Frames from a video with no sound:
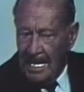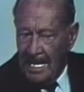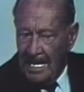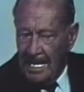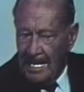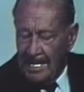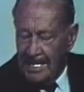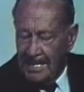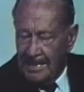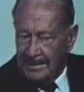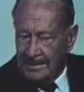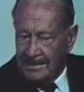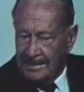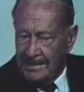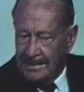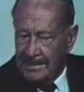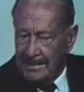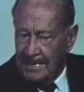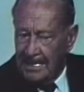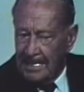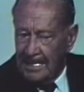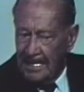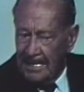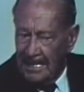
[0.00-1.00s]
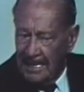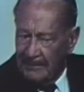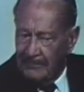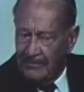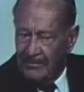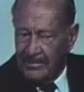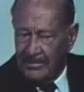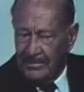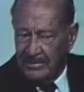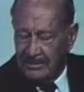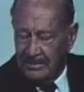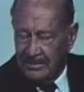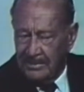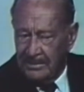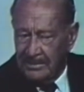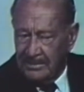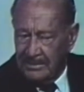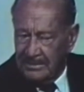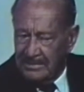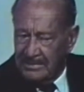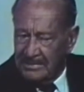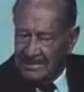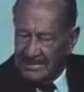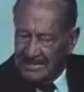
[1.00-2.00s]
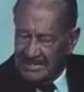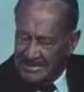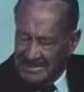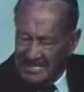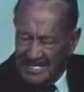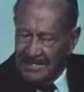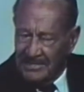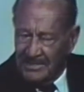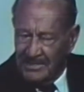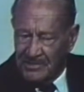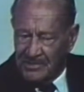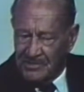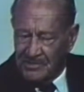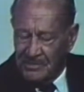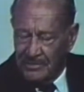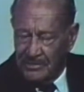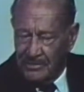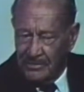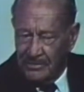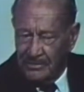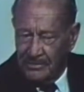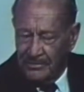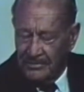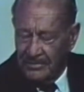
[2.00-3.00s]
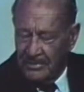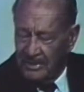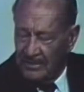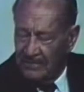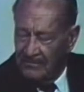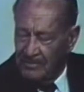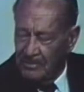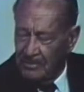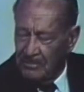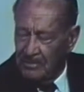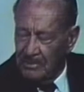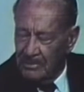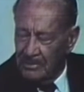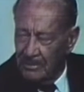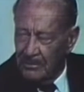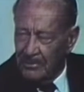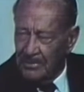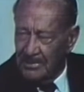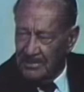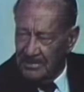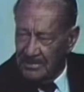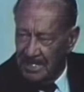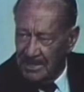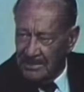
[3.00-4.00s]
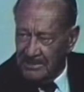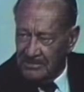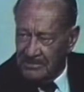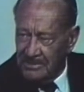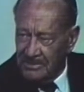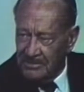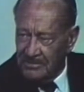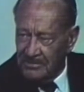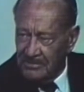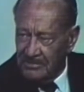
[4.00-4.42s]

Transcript: and I want to say this to you, that if you will go to Texas,